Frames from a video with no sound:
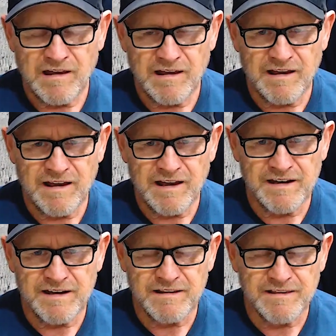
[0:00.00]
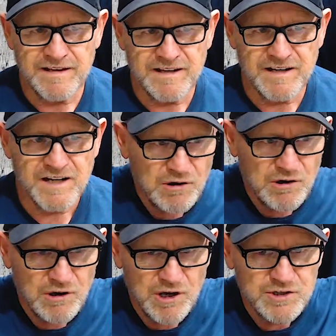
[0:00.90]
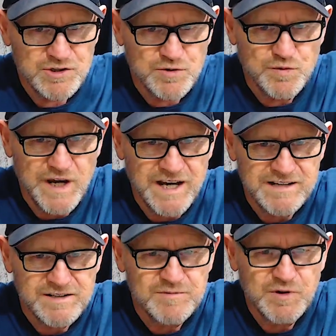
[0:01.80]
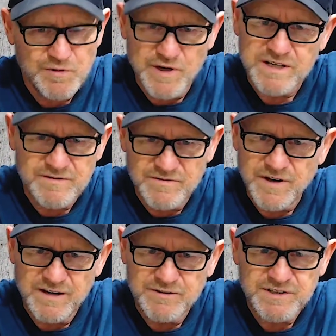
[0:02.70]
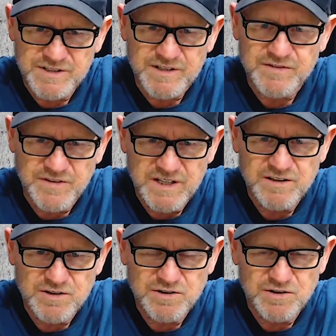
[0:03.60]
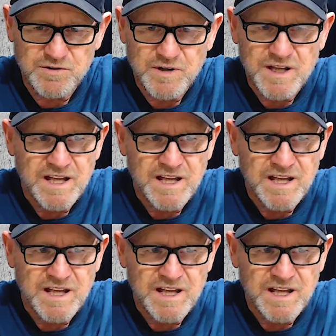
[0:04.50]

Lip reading: And then as you raise them 5 to 6 feet too.